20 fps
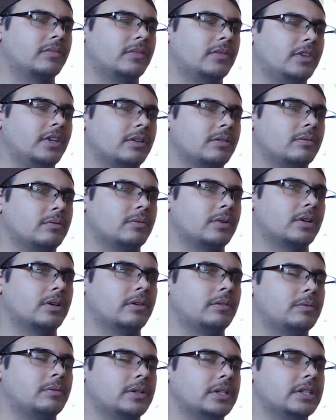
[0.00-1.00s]
and
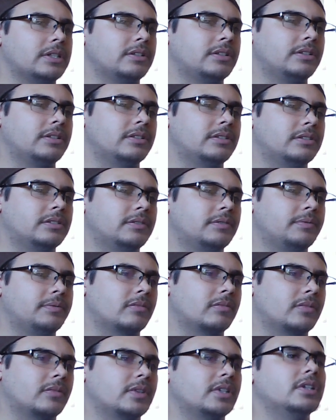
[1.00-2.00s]
whirlwind.
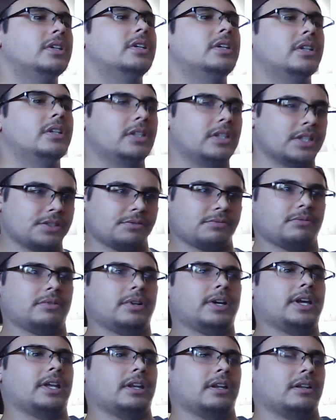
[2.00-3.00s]
That's
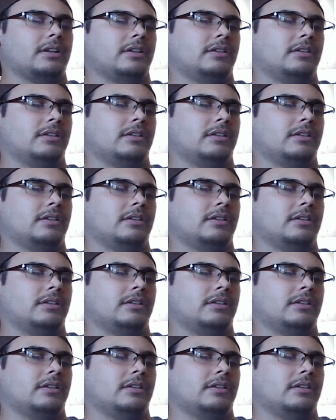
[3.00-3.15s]
right.